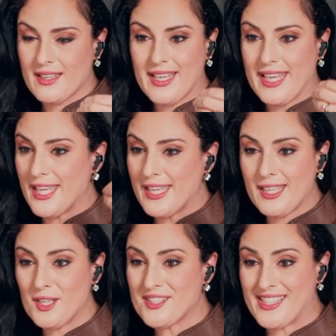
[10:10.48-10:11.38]

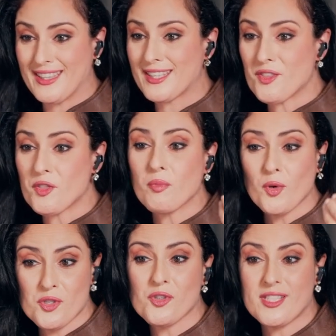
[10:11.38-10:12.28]
he did the
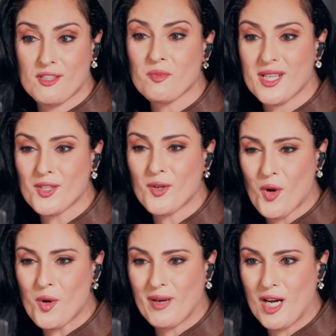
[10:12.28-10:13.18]
portraits of President
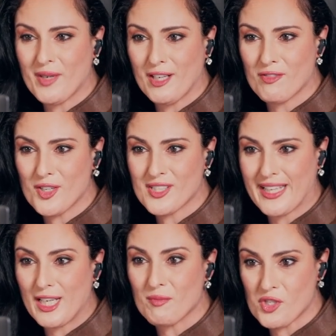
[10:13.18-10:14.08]
Obama and First
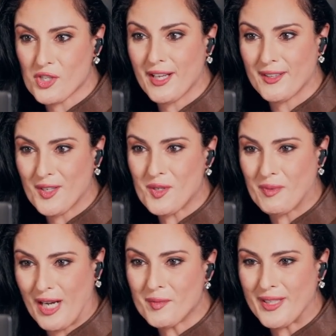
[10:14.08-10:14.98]
Lady Michelle
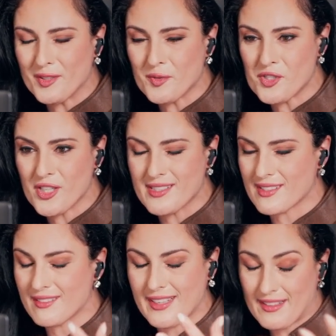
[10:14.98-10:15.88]
Obama, which is
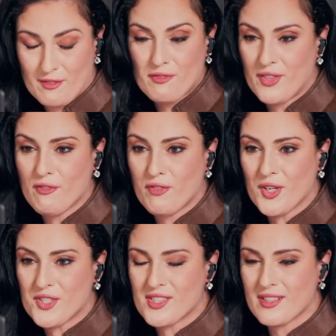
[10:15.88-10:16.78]
the
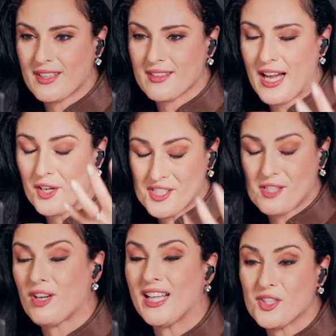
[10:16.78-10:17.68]
first artist
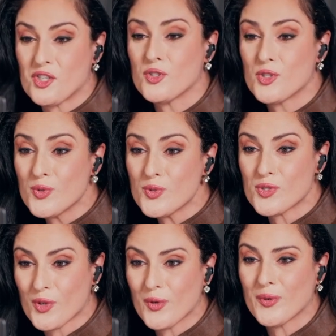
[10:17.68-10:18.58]
of color to do
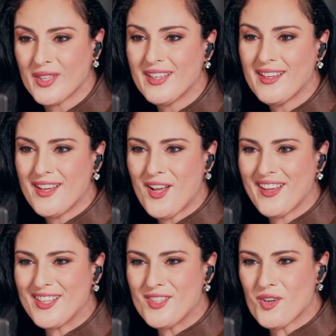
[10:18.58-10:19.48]
so,
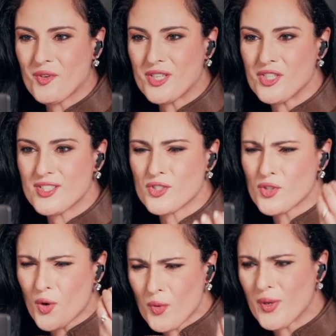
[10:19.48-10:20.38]
which is
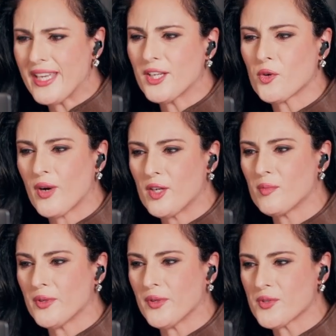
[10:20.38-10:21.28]
so
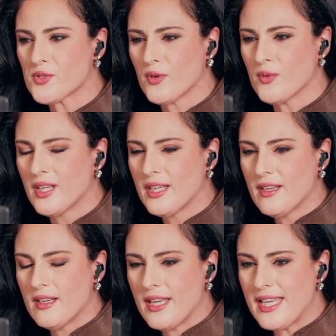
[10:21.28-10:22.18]
incredible. So,
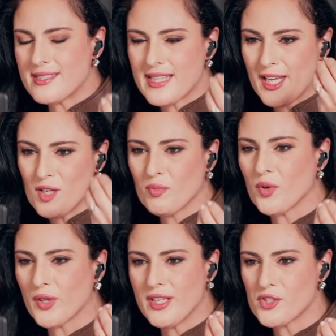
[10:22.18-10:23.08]
is that
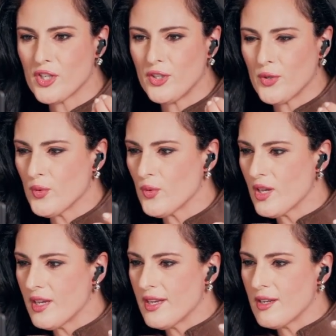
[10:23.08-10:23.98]
important to you?
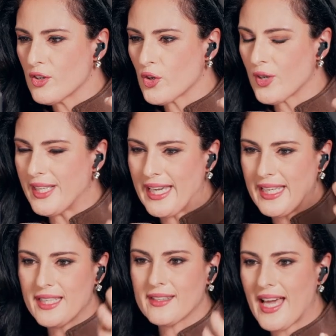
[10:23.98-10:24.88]

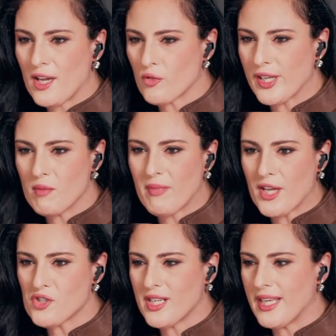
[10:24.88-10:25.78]
Creating that
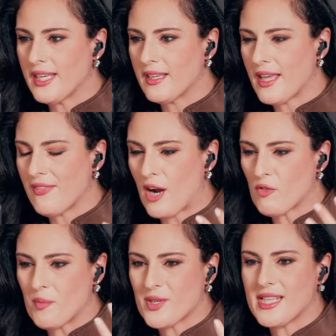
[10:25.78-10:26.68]
reimagining, that
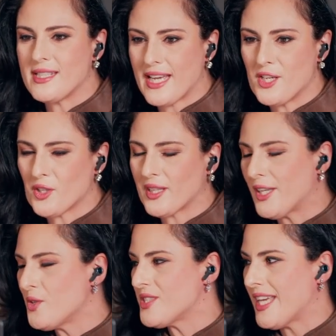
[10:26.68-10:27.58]
representation,
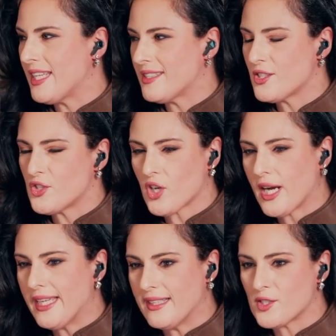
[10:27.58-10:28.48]
like you said, it's
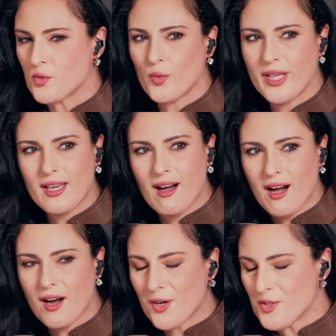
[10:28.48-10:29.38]
giants. We
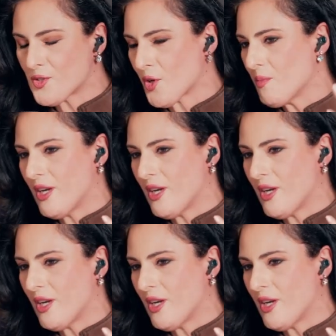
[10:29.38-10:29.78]
are so